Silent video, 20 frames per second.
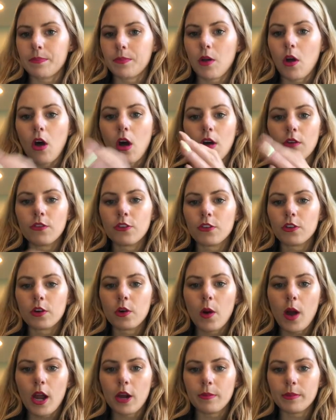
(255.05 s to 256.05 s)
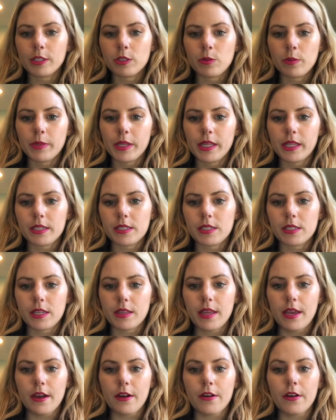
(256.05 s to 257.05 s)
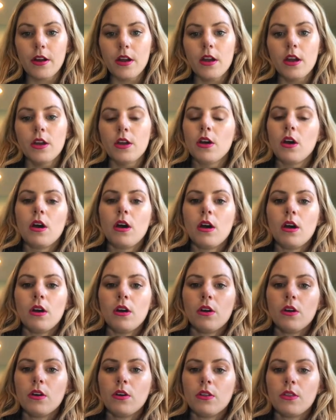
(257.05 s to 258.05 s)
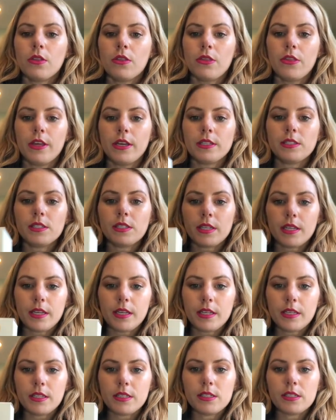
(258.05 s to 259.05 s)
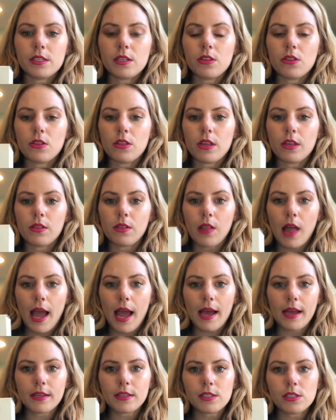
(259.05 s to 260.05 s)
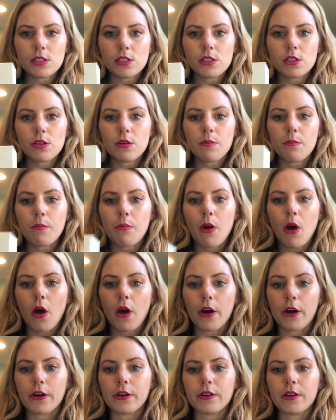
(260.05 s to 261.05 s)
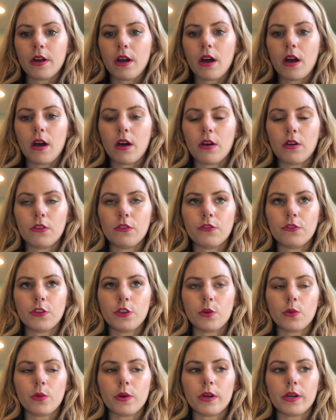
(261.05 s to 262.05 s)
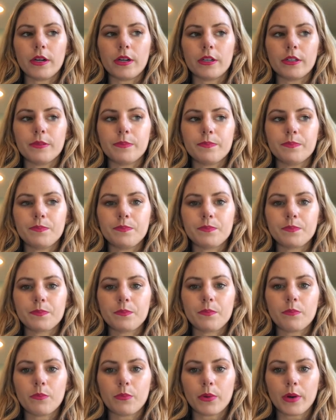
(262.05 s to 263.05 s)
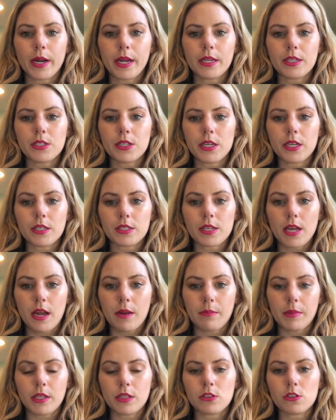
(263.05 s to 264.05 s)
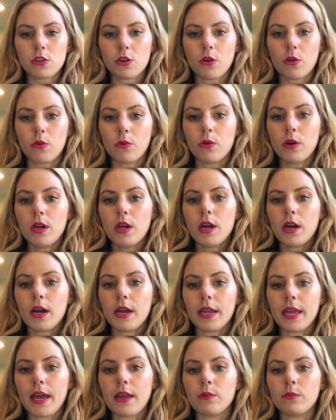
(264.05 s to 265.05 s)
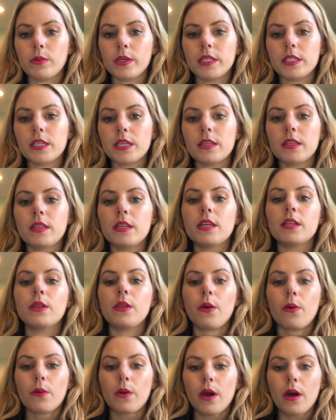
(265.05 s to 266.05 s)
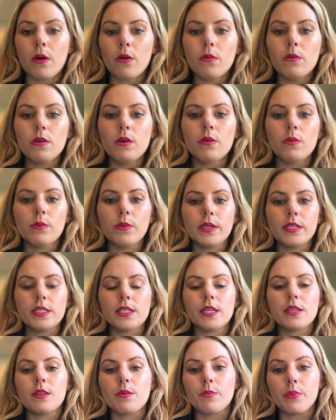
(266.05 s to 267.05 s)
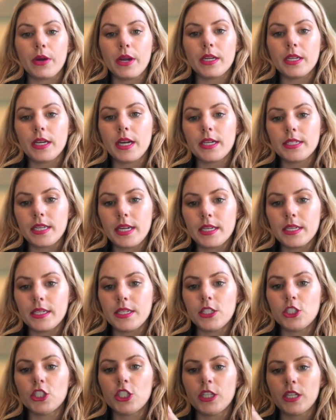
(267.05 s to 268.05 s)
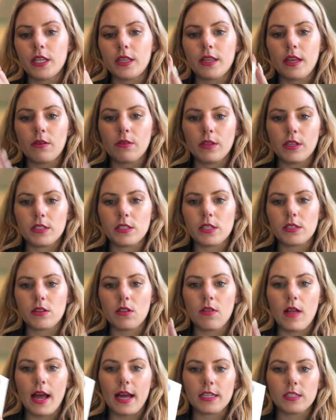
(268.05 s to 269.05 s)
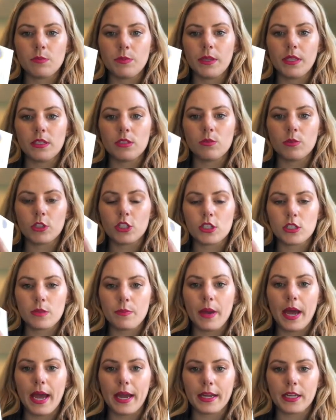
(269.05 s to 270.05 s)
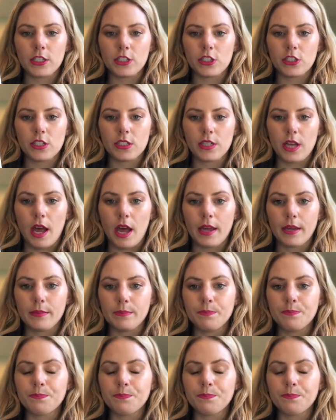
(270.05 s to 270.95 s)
all of the requirements will be listed there. This is the last part of your branding assignment. So again, we did the logo, we did the branding identity sheet, and then this is the last piece, which is the package design.